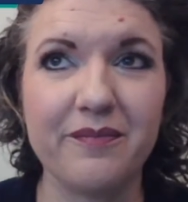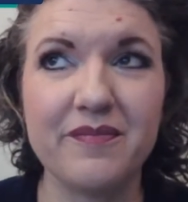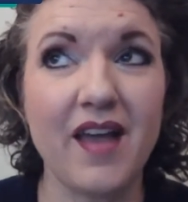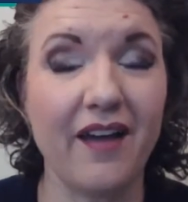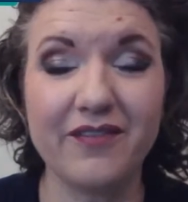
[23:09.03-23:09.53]

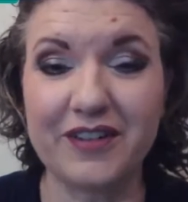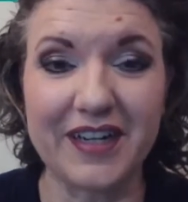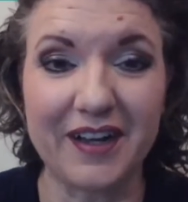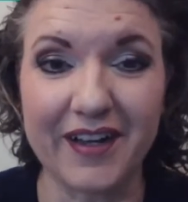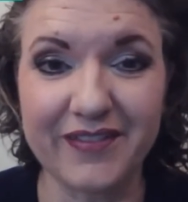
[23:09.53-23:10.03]
not
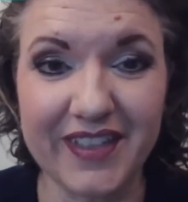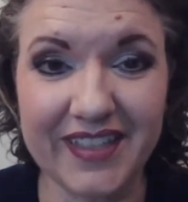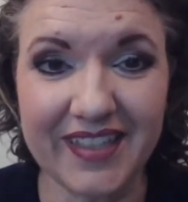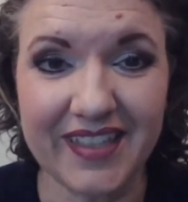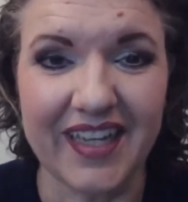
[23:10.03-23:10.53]
very
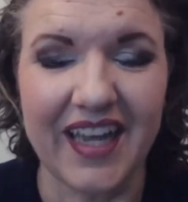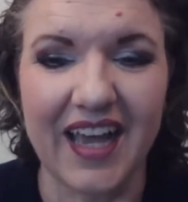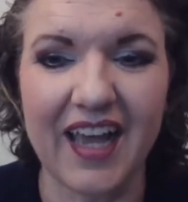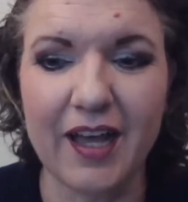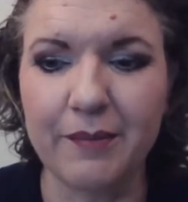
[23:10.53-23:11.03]
often
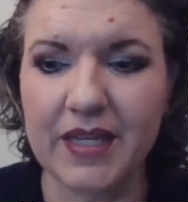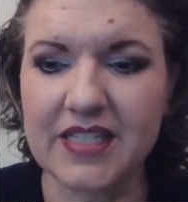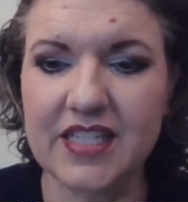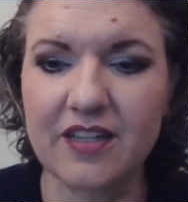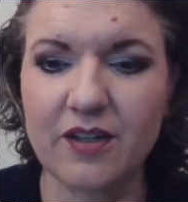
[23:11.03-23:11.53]

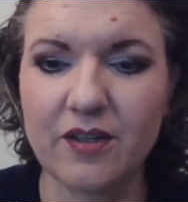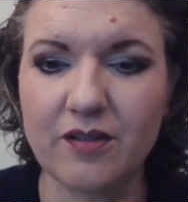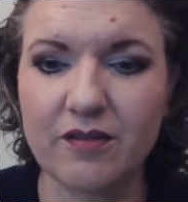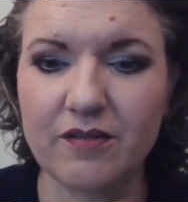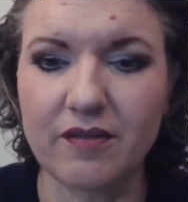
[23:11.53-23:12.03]

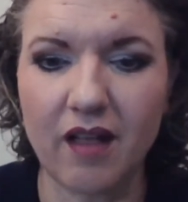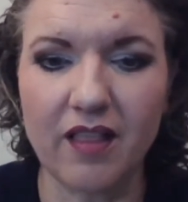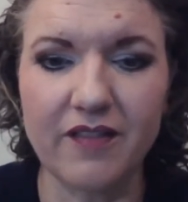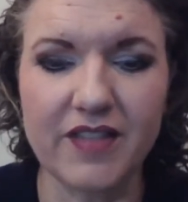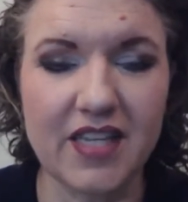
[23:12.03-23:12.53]
until
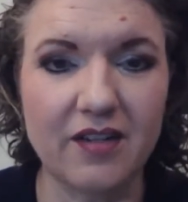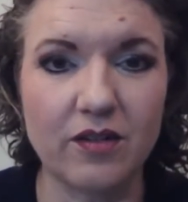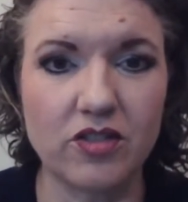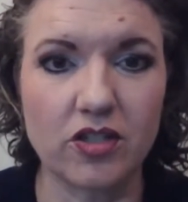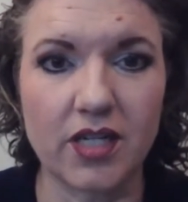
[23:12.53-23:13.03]
all of a
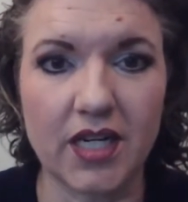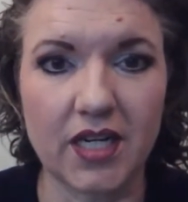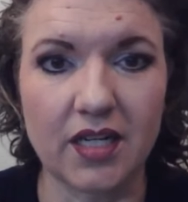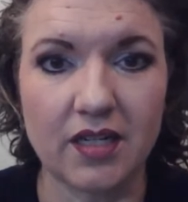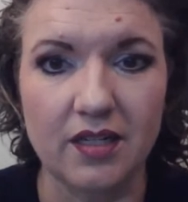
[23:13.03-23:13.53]
sudden
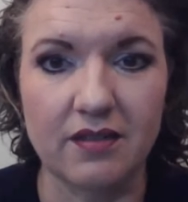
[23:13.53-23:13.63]
during